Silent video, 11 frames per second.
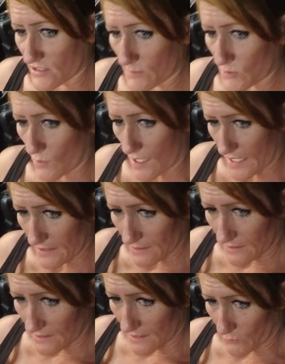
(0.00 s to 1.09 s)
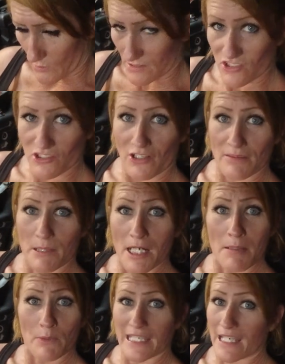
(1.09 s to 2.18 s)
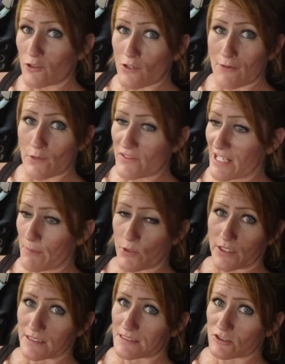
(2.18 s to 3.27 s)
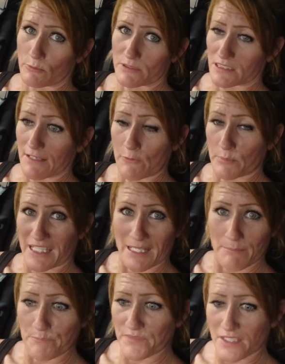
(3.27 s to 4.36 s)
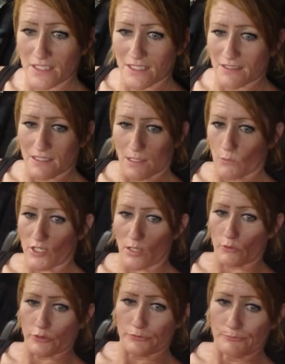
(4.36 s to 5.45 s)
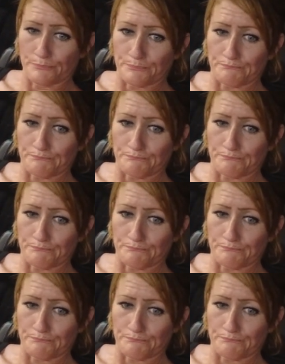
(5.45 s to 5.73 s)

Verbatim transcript: R W I and we're gonna start them up. We can't drive around the neighborhood because it's almost eleven P M and we're not rude.